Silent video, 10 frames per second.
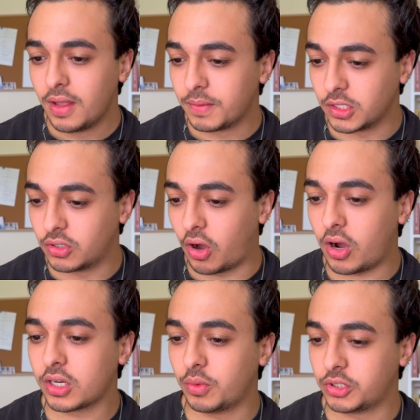The
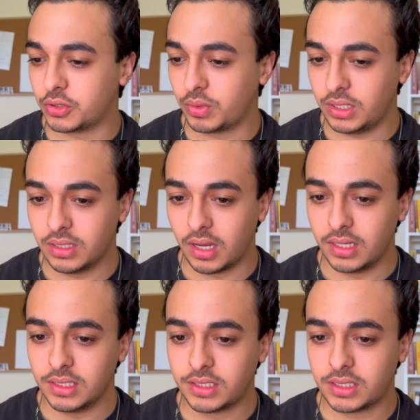dock, which is really
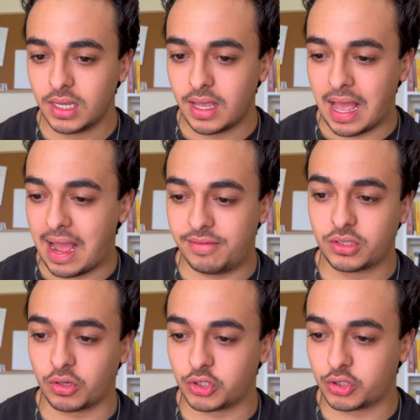nice.
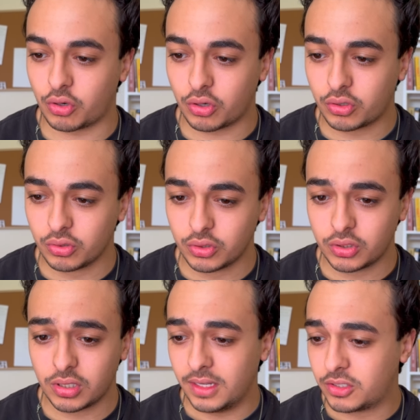Avatar
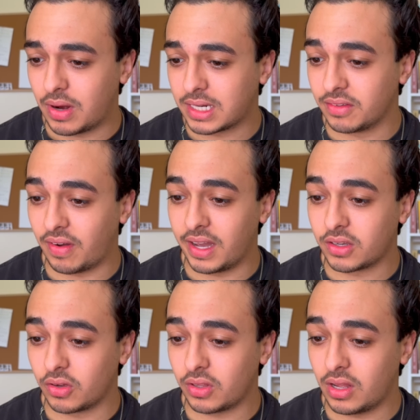circles, interactive
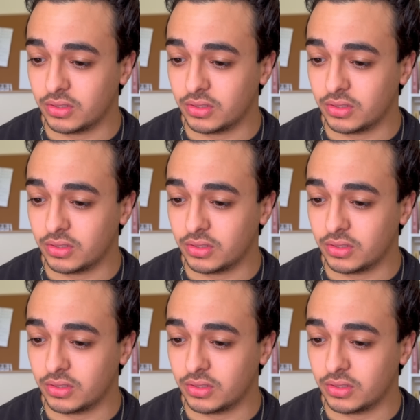icon cloud.